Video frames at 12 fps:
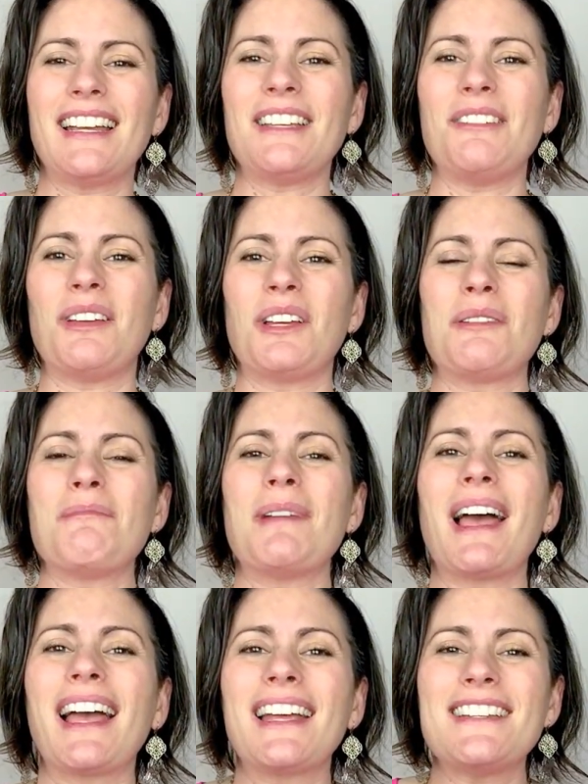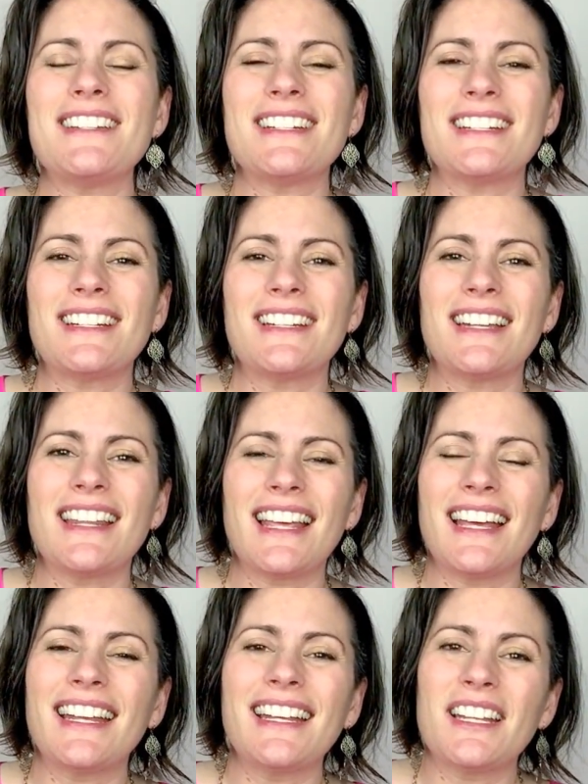You can imagine
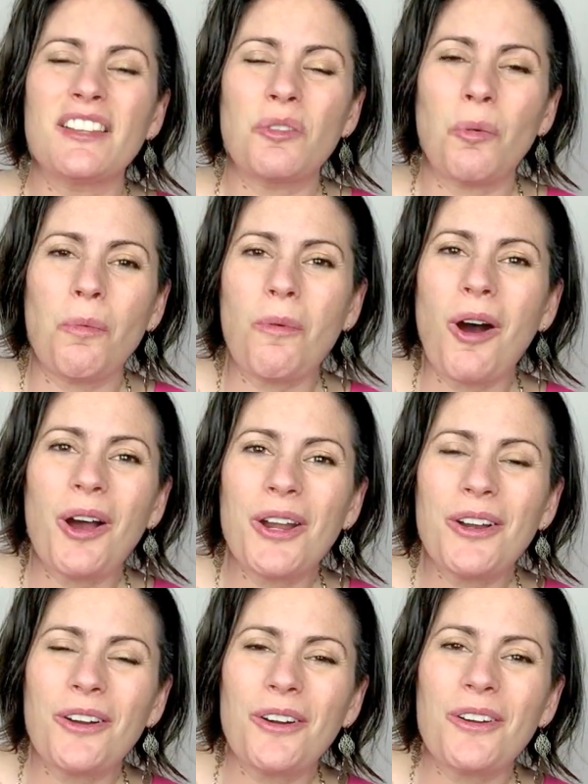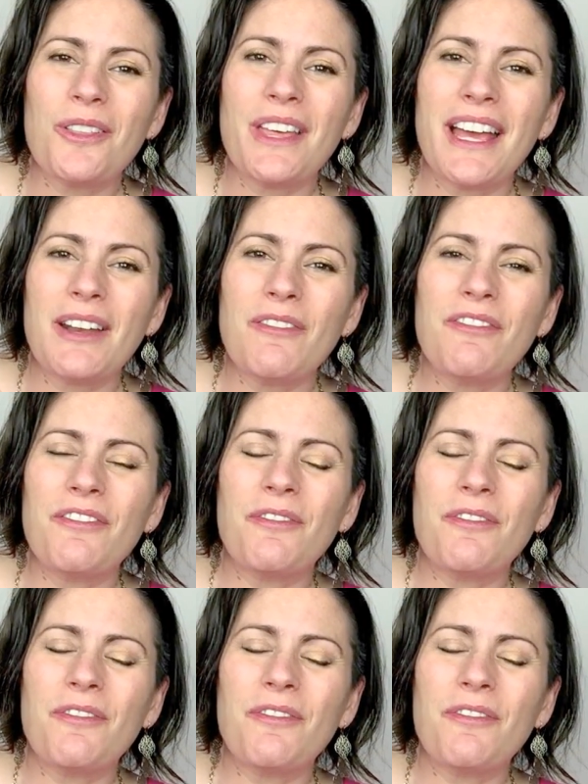that it's water that